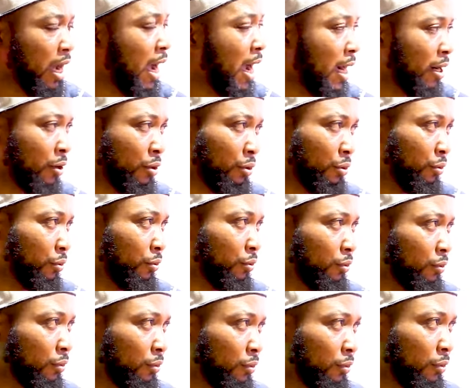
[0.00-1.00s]
A co
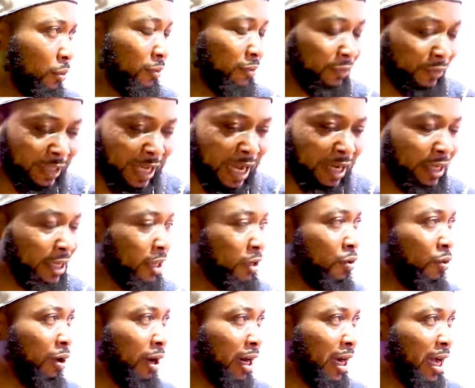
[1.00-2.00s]
that day no
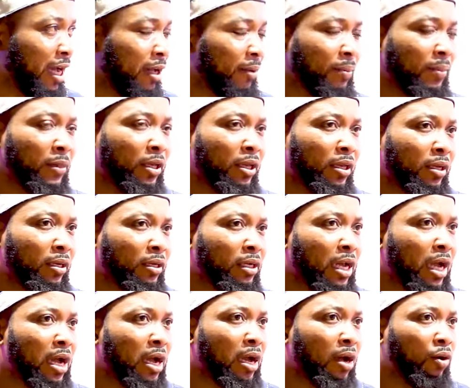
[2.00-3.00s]
work.
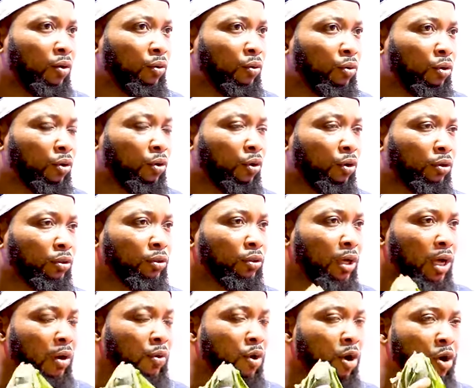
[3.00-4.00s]
Now, okay,
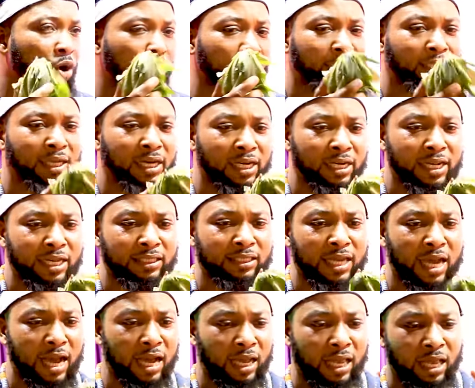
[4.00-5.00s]
I was hot 3 days,
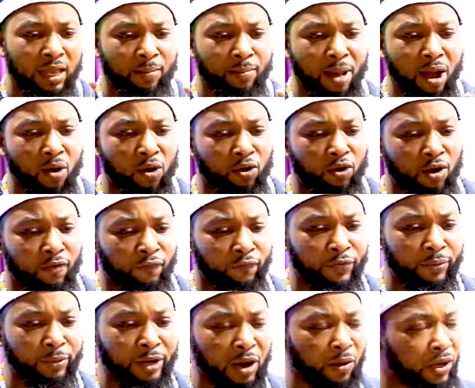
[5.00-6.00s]
sir. Power no
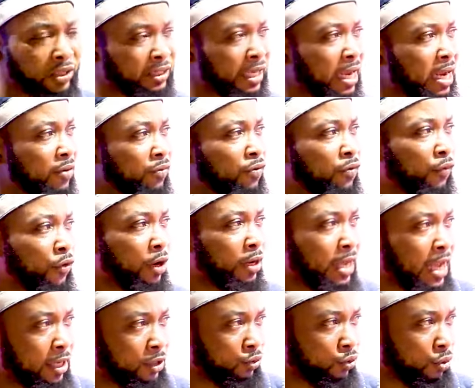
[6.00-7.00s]
free. Now what's I have for the
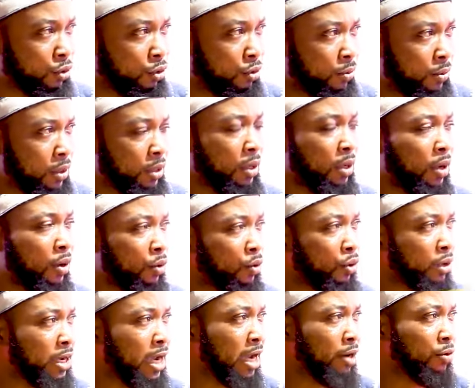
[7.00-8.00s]
atu?
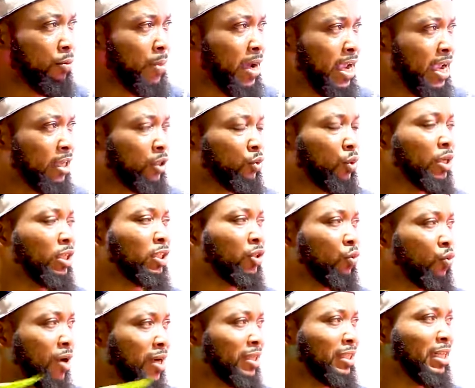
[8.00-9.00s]
We here no buy
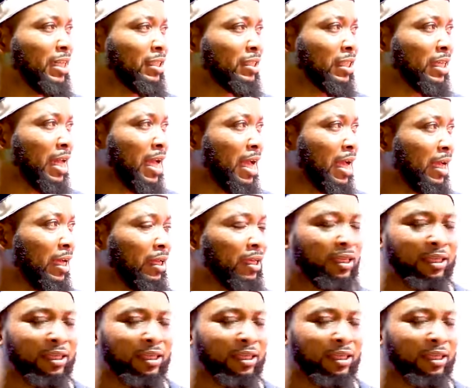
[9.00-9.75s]
21 days now.